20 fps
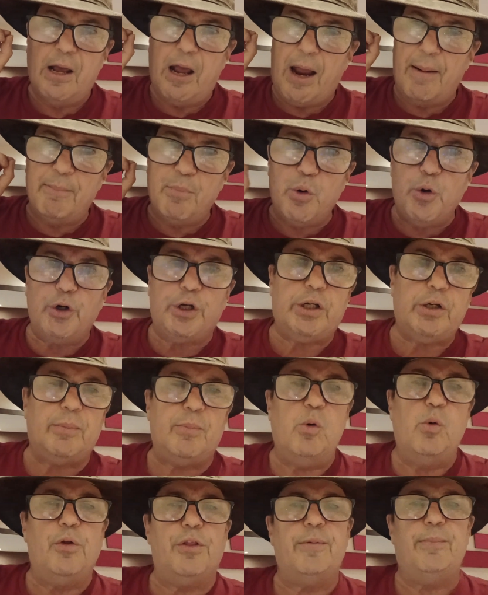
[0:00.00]

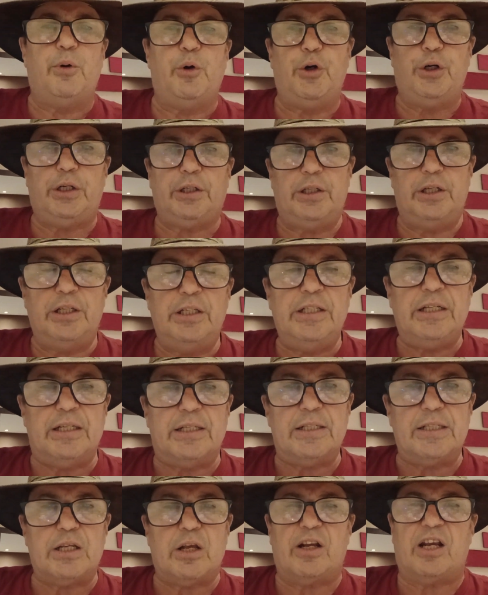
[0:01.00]
American
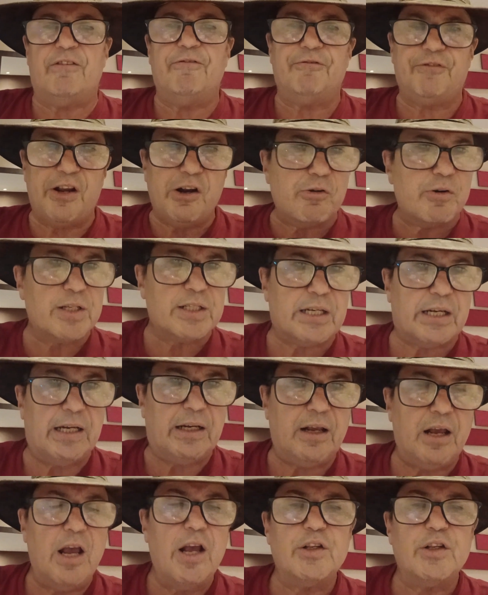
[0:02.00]
Indians, a confederacy.